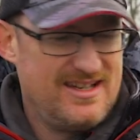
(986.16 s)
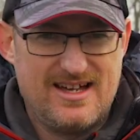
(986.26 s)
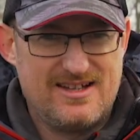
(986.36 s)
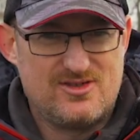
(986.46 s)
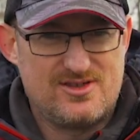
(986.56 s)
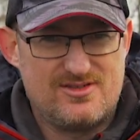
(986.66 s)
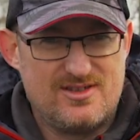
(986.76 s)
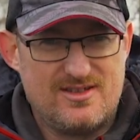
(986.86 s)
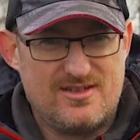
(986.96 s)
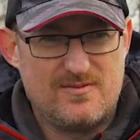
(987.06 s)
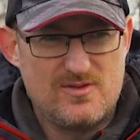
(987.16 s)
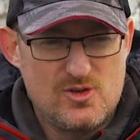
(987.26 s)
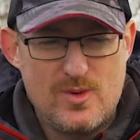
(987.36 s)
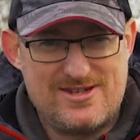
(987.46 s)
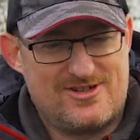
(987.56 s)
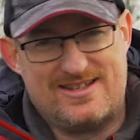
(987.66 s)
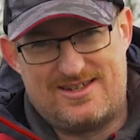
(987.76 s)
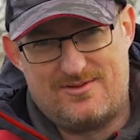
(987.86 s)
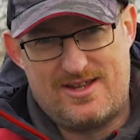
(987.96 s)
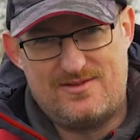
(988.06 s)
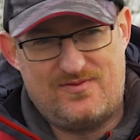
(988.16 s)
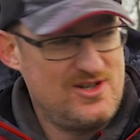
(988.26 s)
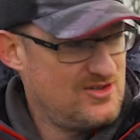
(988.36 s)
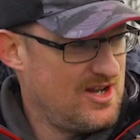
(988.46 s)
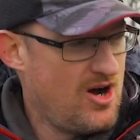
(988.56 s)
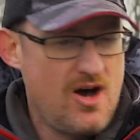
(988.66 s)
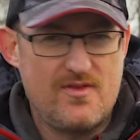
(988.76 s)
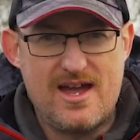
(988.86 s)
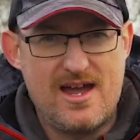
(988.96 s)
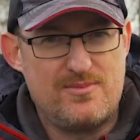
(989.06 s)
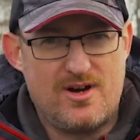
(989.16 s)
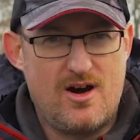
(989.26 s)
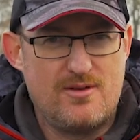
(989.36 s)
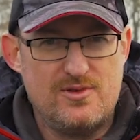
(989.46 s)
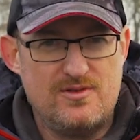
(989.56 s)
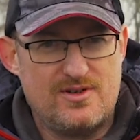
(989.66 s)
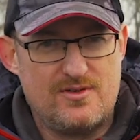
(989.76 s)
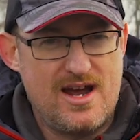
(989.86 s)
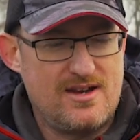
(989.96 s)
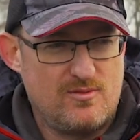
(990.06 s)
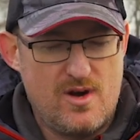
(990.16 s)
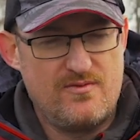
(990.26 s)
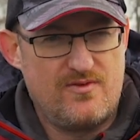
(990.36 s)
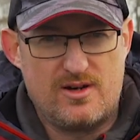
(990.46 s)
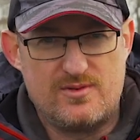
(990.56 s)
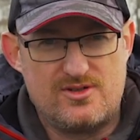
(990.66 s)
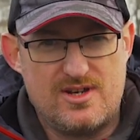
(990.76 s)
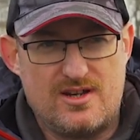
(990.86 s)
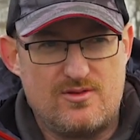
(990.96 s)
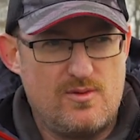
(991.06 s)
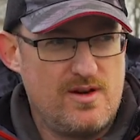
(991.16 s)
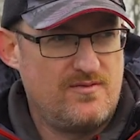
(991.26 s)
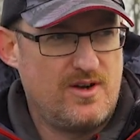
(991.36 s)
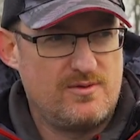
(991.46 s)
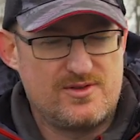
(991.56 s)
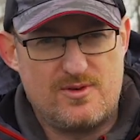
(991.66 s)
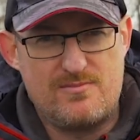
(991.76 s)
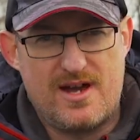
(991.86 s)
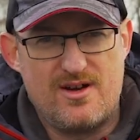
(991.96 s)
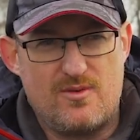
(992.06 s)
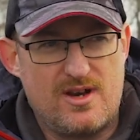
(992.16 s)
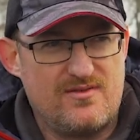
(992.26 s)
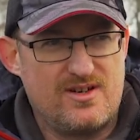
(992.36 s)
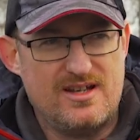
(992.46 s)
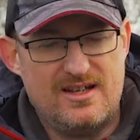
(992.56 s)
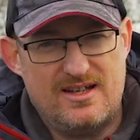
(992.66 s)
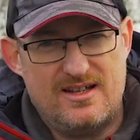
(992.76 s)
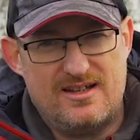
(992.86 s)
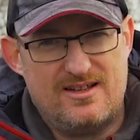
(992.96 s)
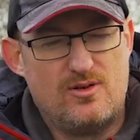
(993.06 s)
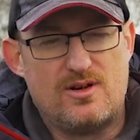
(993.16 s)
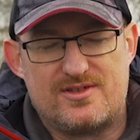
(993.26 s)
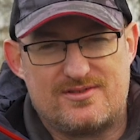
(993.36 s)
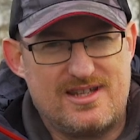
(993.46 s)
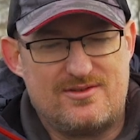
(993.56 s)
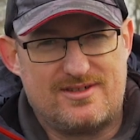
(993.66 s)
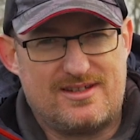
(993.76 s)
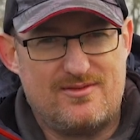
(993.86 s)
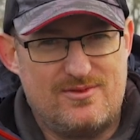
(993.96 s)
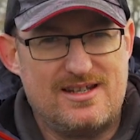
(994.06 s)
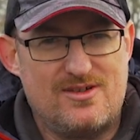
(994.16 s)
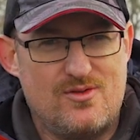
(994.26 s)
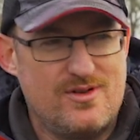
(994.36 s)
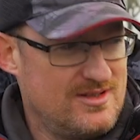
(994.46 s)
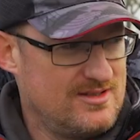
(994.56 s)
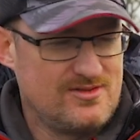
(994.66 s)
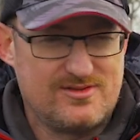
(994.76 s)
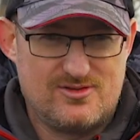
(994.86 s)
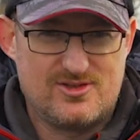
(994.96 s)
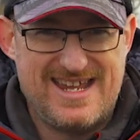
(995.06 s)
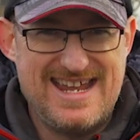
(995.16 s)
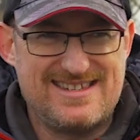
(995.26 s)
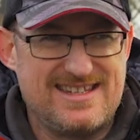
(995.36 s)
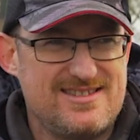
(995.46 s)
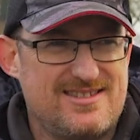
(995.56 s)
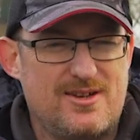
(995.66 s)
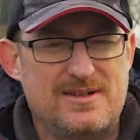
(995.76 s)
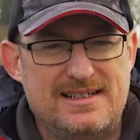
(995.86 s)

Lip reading: and just twitch it until those fish that are there but aren't moving around and won't follow a jig or won't follow a swim bait or whatever, all of a sudden they'll just get really annoyed and just hit it. So